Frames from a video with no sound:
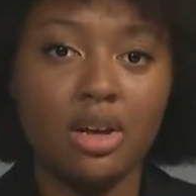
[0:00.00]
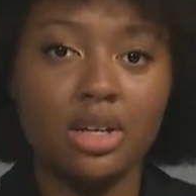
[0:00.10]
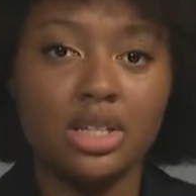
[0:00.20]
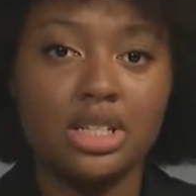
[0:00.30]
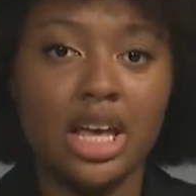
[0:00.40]

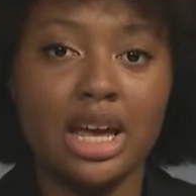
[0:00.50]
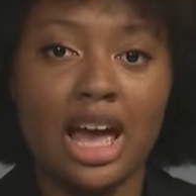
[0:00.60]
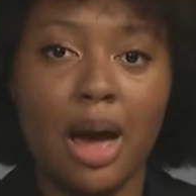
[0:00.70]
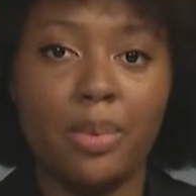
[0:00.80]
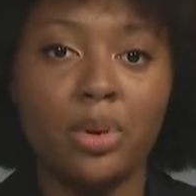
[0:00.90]
State
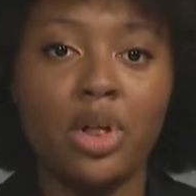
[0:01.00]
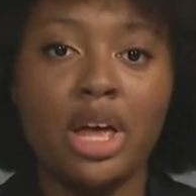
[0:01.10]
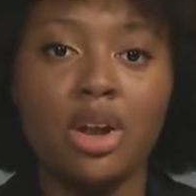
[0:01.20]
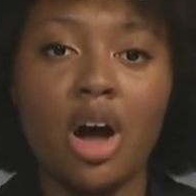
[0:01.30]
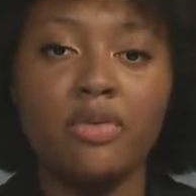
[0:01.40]
Capitol
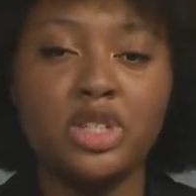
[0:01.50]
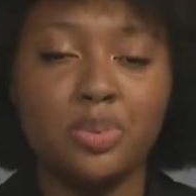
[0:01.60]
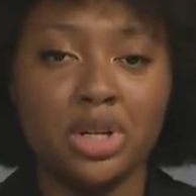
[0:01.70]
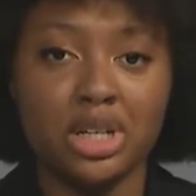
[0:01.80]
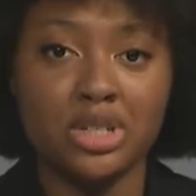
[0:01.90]
and office
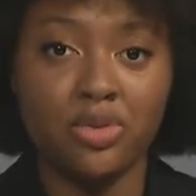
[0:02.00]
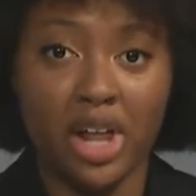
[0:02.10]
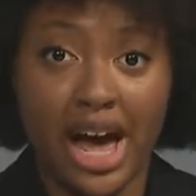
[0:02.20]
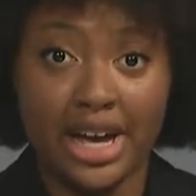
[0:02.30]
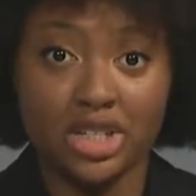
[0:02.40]
buildings
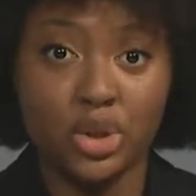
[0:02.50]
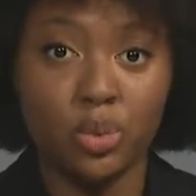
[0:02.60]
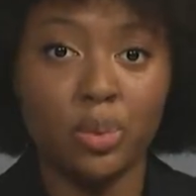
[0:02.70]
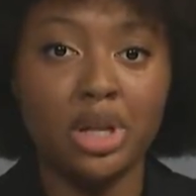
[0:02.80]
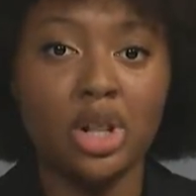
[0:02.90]
flags
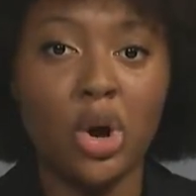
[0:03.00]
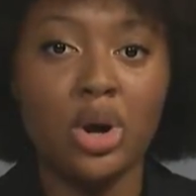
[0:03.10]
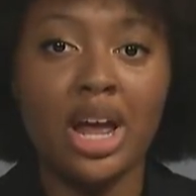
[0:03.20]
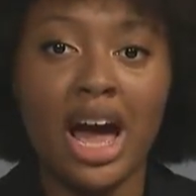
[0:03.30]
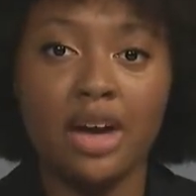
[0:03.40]
will be lowered
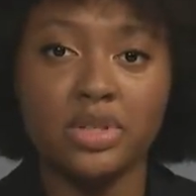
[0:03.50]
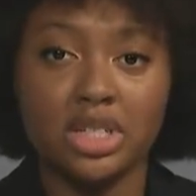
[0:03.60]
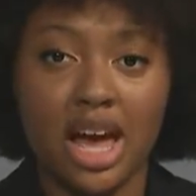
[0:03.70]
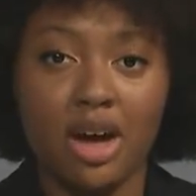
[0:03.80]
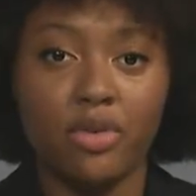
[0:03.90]

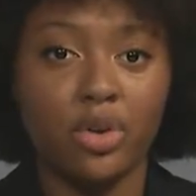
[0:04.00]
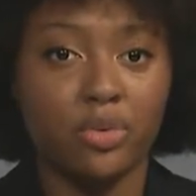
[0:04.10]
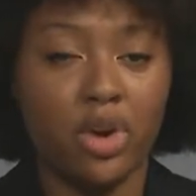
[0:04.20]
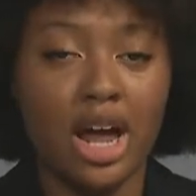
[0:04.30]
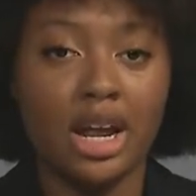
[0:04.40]
half-staff on
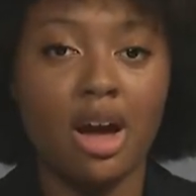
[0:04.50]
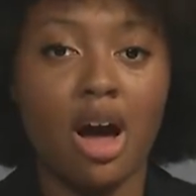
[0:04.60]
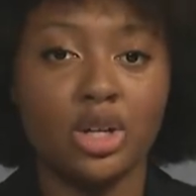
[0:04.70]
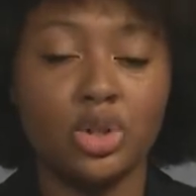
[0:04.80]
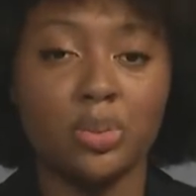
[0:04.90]
Friday,
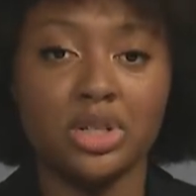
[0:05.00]
October